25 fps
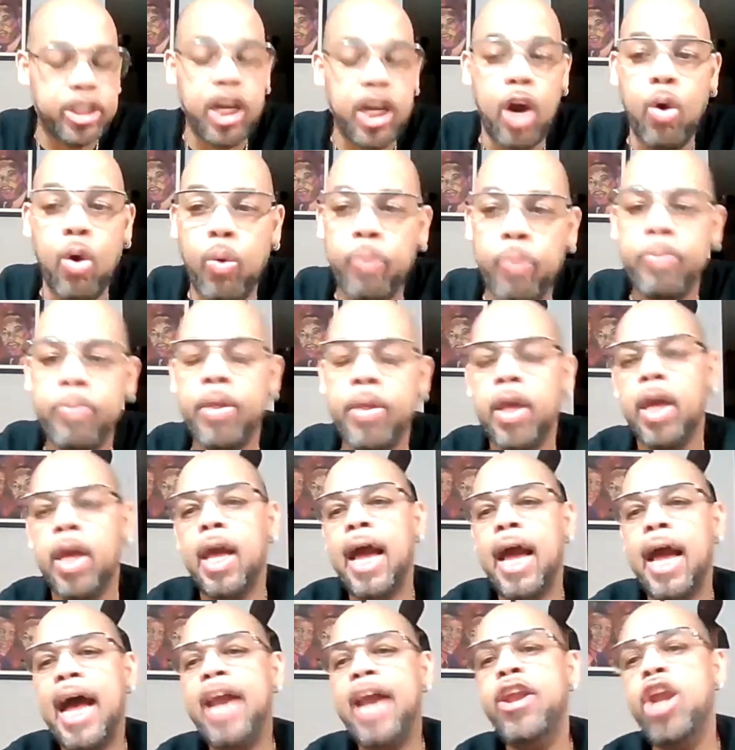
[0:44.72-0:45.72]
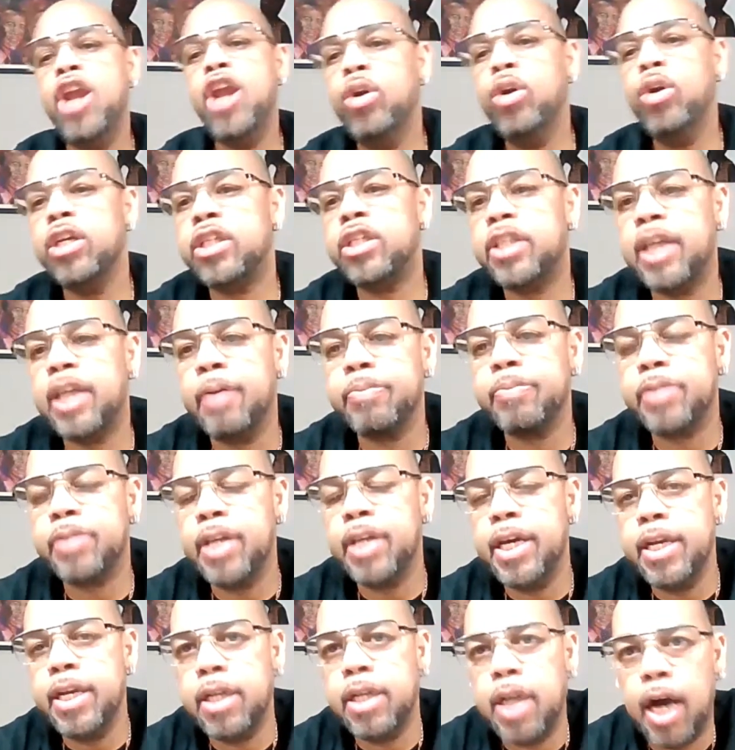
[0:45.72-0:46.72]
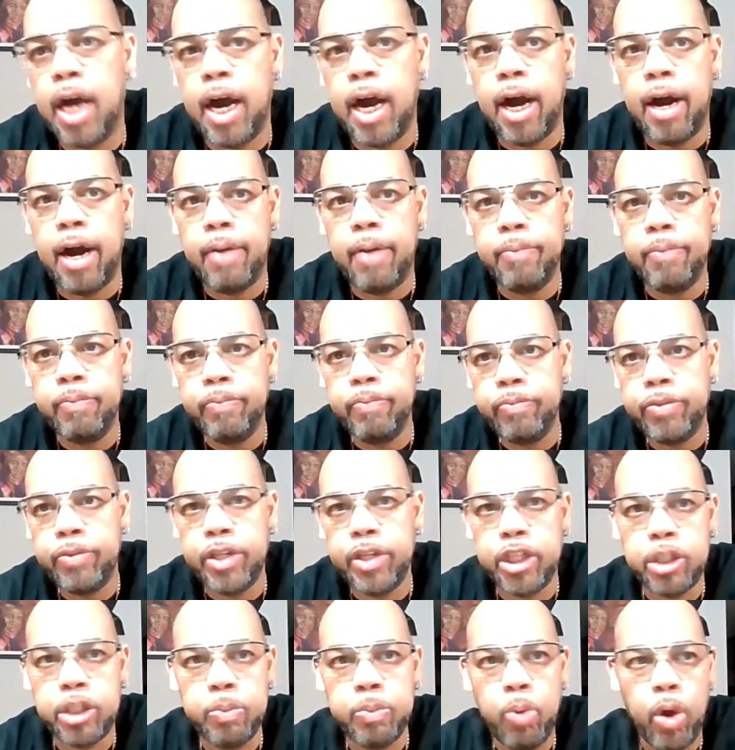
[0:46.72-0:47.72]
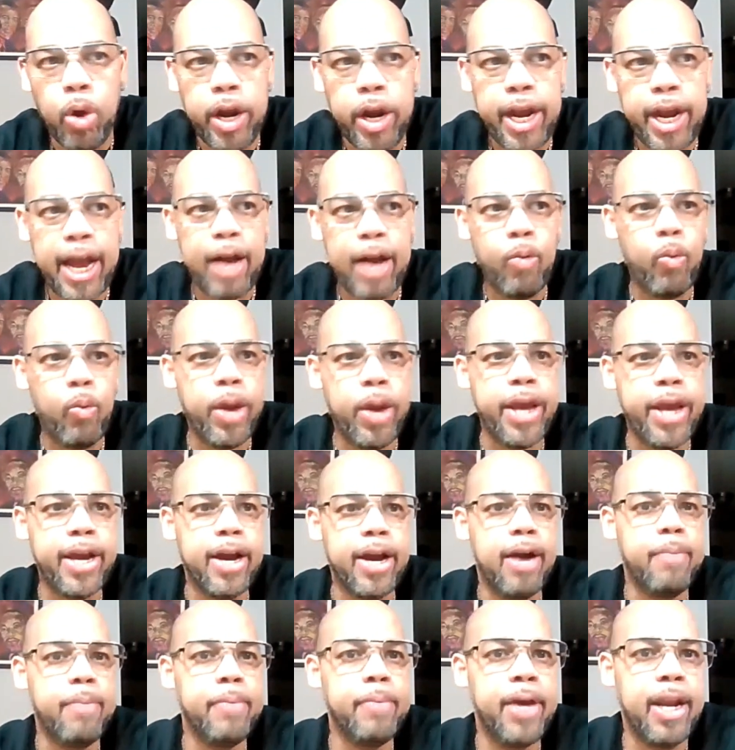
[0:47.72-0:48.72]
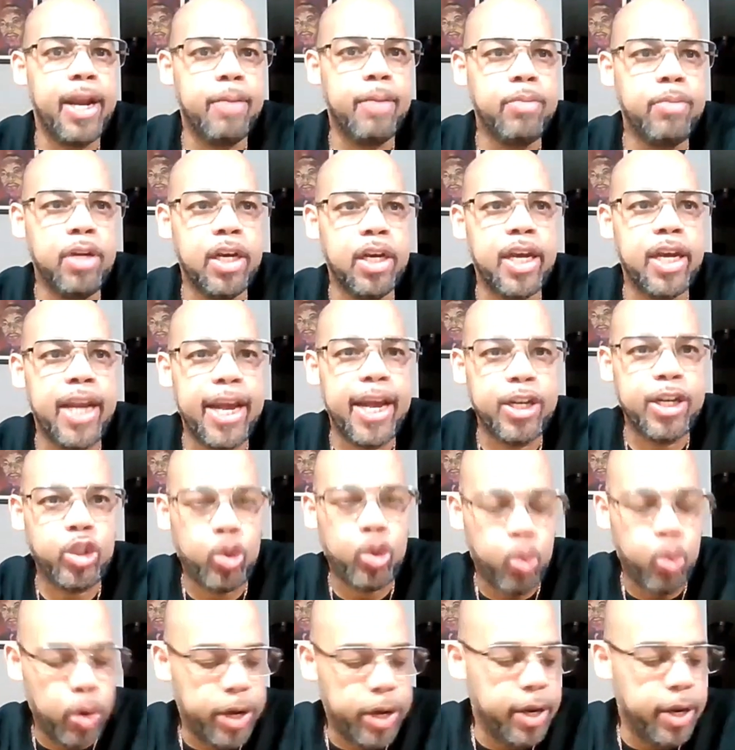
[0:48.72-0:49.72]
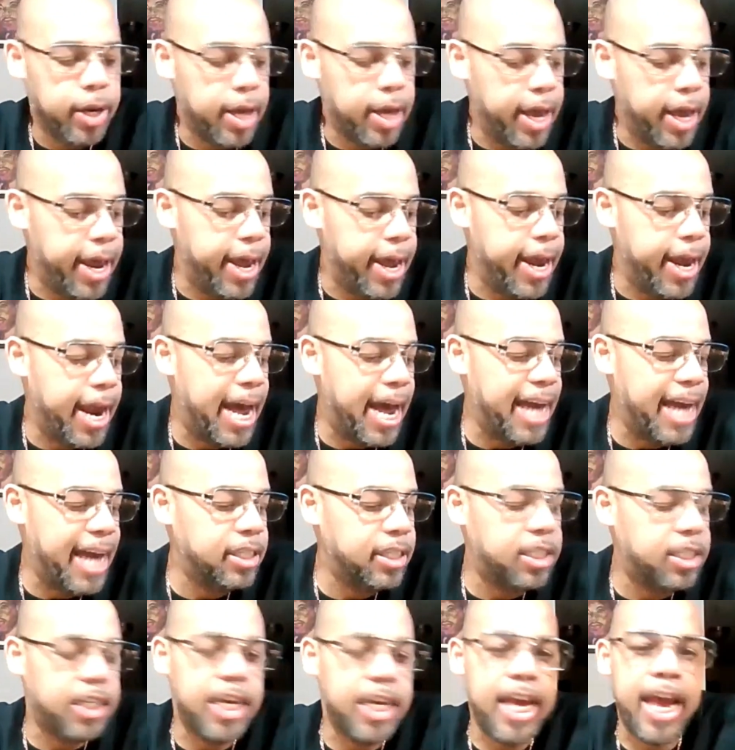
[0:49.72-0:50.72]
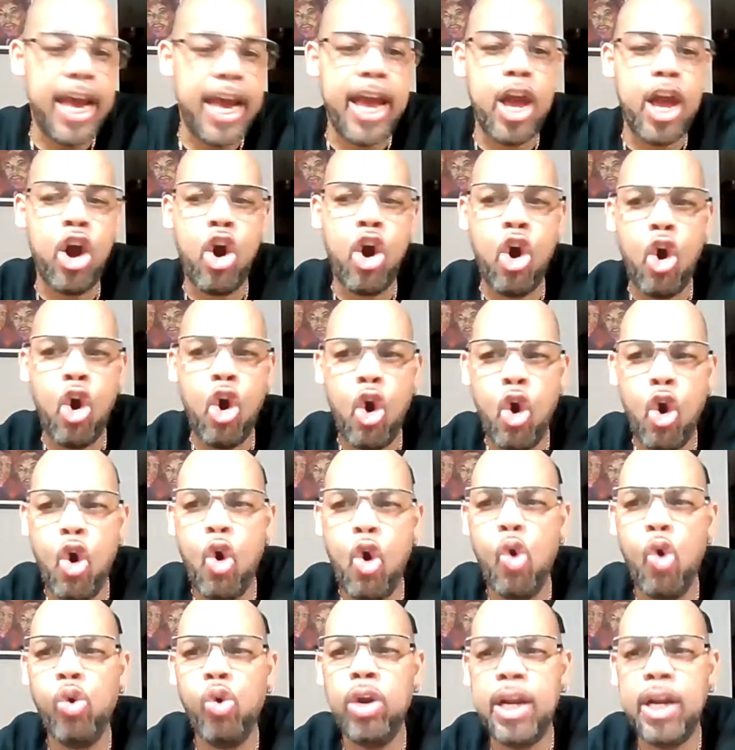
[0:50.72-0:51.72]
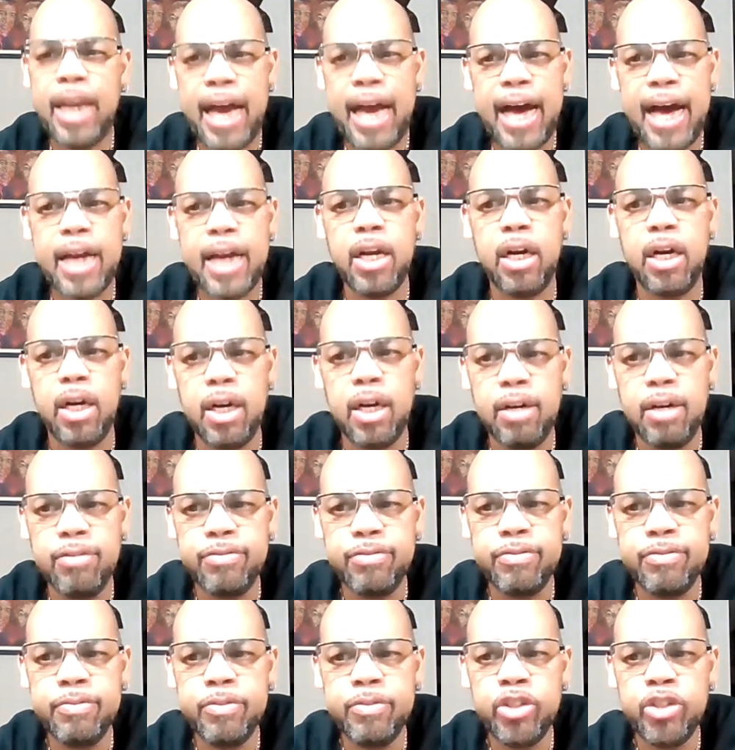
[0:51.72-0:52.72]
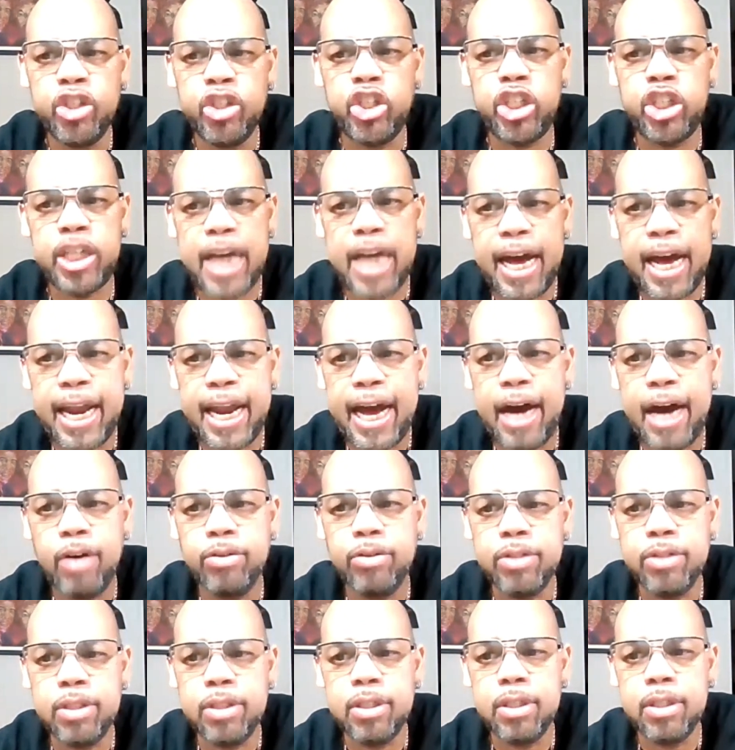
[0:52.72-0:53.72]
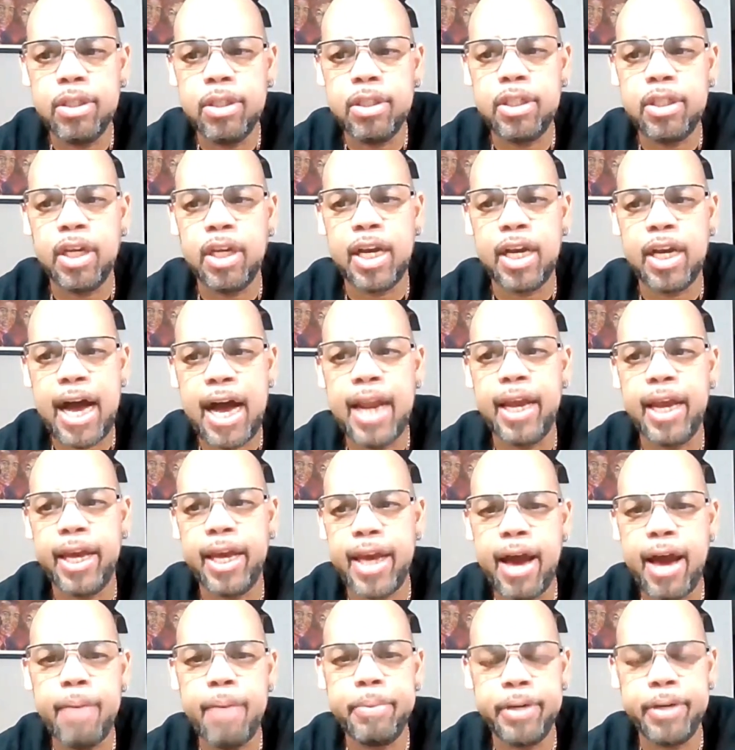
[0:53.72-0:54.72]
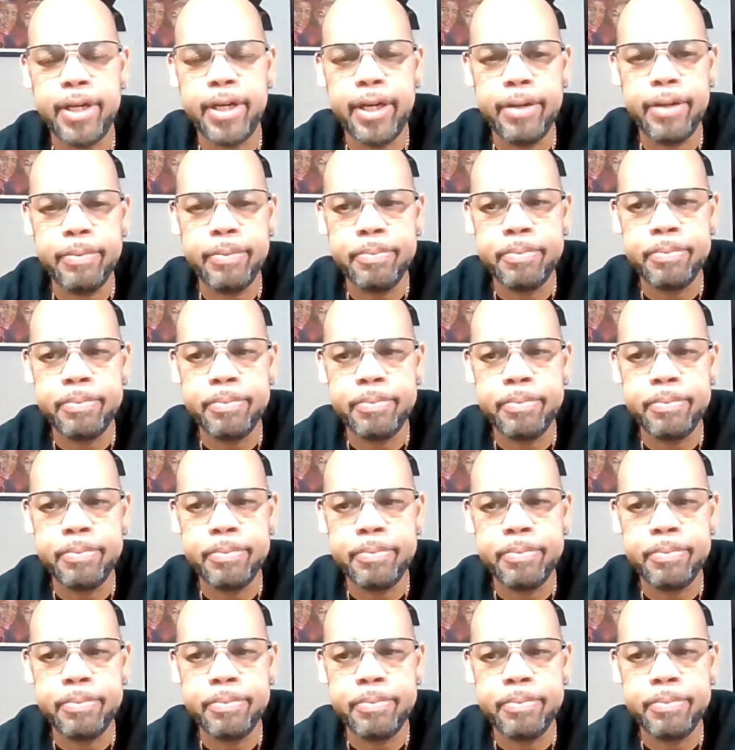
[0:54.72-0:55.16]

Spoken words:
so I noticed something this morning. I wake up and I'm looking at Twitter and I see a whole lot of shout outs to Colin Kaepernick.